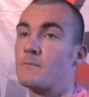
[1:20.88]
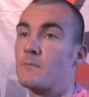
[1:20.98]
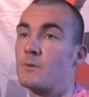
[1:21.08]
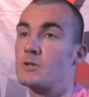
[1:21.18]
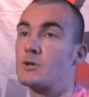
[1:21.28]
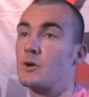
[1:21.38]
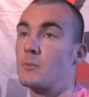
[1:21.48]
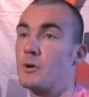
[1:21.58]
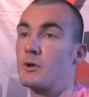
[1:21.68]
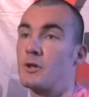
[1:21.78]
we'd sort
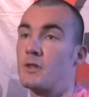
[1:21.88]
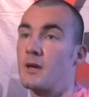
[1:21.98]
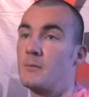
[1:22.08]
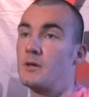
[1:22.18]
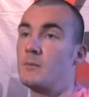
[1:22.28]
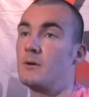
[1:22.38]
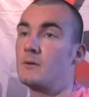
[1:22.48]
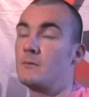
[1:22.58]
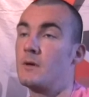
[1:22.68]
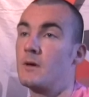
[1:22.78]
of put out a timetable
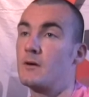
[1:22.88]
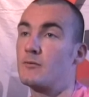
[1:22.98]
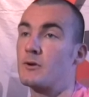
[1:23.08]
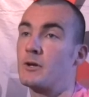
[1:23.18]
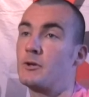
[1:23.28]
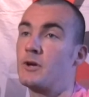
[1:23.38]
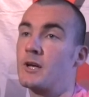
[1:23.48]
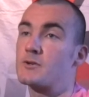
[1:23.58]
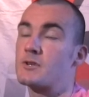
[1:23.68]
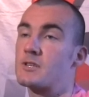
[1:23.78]
and if we're going to do
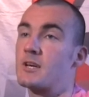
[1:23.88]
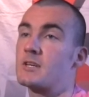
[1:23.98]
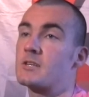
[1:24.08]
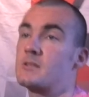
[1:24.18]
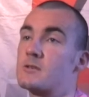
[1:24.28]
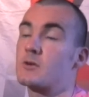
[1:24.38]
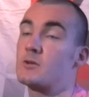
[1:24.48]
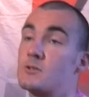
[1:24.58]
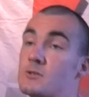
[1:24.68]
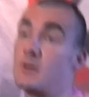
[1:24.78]
extra sessions,
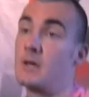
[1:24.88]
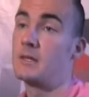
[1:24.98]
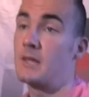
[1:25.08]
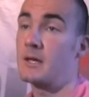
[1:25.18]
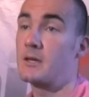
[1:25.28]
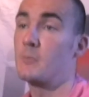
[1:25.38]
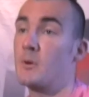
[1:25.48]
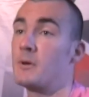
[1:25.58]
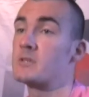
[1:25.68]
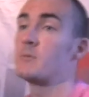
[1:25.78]
because Doherty will be
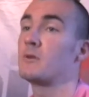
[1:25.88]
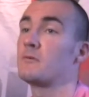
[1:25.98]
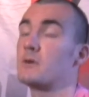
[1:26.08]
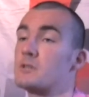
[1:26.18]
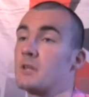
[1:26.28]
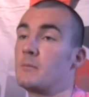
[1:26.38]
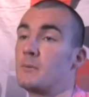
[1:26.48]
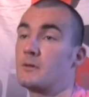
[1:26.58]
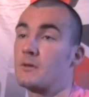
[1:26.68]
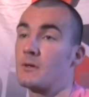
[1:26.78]
busy with the first team,
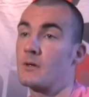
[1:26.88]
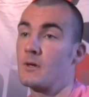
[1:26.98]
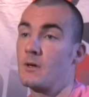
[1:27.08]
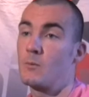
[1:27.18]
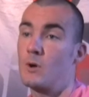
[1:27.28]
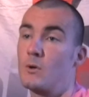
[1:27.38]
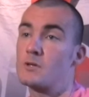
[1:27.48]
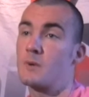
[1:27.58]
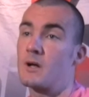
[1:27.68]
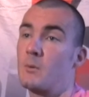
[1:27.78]
but we
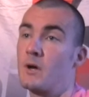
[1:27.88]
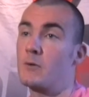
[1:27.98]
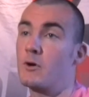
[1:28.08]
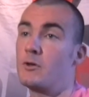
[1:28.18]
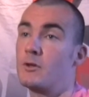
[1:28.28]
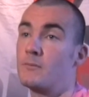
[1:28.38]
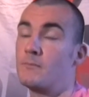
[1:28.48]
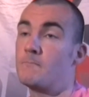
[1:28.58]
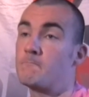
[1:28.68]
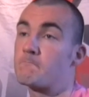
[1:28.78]
always make a way around it
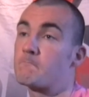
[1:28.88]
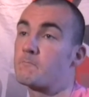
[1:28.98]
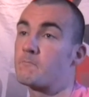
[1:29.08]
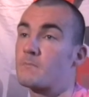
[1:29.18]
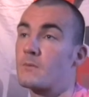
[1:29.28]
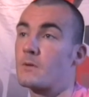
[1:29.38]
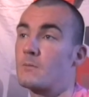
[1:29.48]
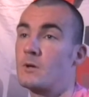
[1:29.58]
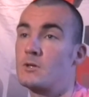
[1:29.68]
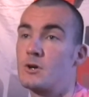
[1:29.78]
and
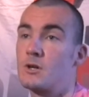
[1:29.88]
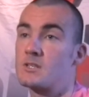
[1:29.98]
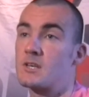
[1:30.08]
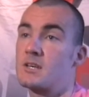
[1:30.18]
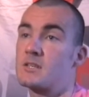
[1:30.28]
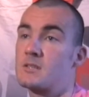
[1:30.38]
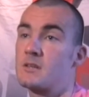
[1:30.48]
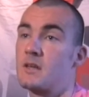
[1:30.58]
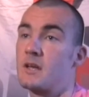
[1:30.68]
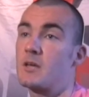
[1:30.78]
we enjoy the sessions
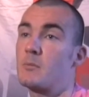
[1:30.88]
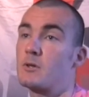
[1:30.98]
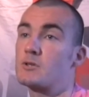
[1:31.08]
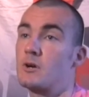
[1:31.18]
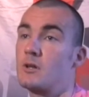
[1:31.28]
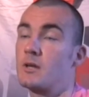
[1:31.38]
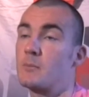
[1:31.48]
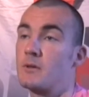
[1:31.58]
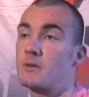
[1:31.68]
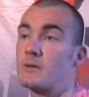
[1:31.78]
that Doherty puts on, like,
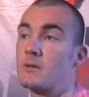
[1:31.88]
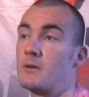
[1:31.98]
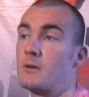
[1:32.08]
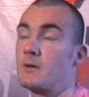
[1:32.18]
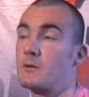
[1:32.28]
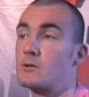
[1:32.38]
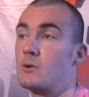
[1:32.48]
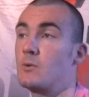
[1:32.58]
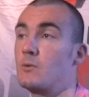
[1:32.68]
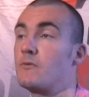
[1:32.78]
but there's
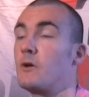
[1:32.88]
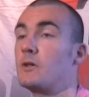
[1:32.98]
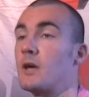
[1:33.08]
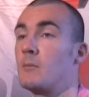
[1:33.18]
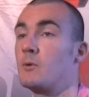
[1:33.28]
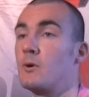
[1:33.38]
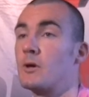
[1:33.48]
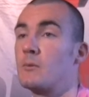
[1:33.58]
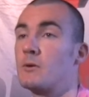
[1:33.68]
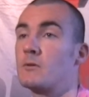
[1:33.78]
no full-time
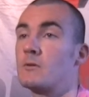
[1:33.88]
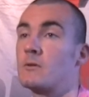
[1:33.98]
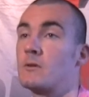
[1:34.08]
goalkeeping